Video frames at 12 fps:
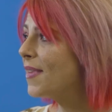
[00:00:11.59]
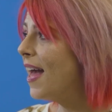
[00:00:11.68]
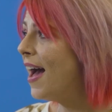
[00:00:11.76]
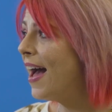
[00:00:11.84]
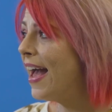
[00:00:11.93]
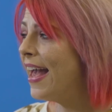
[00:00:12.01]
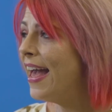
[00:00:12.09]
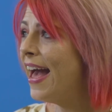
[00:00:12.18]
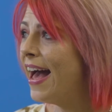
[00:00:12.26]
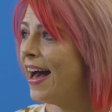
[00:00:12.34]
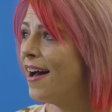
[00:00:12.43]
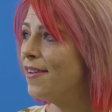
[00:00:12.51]
I
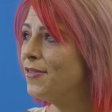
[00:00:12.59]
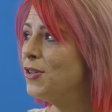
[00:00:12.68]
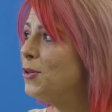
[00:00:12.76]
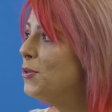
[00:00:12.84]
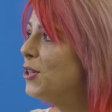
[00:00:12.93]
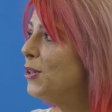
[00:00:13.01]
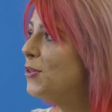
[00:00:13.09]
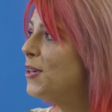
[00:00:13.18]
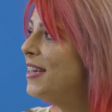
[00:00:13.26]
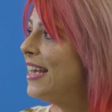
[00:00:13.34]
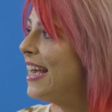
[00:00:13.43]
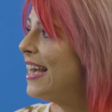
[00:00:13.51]
have 2
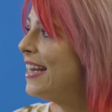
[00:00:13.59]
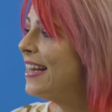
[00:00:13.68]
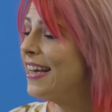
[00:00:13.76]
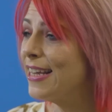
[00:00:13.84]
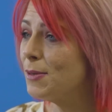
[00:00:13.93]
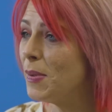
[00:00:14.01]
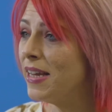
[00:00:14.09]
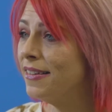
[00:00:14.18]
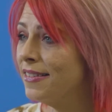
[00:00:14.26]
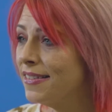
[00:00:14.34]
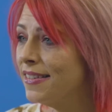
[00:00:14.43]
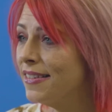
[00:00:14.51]
children and a husband,